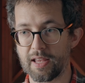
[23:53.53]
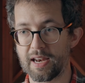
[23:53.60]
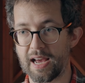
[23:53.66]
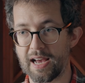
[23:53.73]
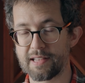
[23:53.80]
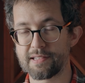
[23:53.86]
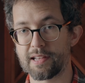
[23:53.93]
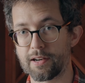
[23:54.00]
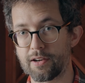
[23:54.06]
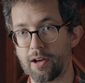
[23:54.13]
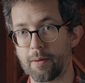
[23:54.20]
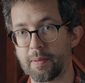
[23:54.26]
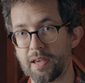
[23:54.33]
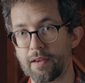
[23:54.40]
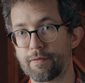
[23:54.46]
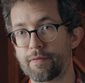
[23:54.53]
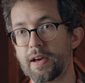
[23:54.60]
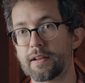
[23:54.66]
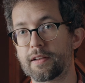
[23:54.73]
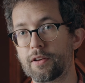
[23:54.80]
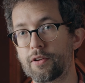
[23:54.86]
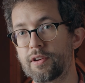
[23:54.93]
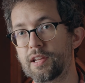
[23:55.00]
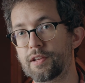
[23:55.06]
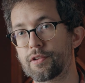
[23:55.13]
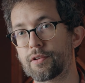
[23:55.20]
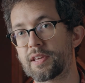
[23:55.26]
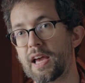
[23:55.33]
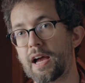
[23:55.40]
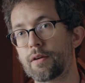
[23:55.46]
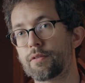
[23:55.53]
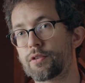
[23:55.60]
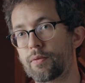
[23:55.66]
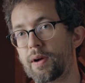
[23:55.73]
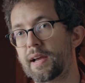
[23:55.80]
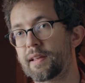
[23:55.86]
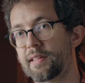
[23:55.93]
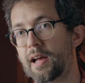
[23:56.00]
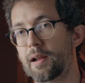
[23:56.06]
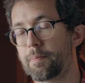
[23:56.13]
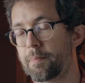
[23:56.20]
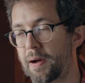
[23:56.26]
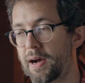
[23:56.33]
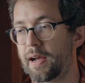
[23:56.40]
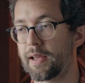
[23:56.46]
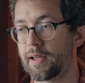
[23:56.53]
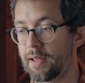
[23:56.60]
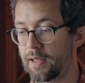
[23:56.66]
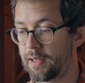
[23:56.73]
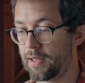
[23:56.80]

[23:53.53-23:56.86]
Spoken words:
It has that numbing effect, and you need to counteract that by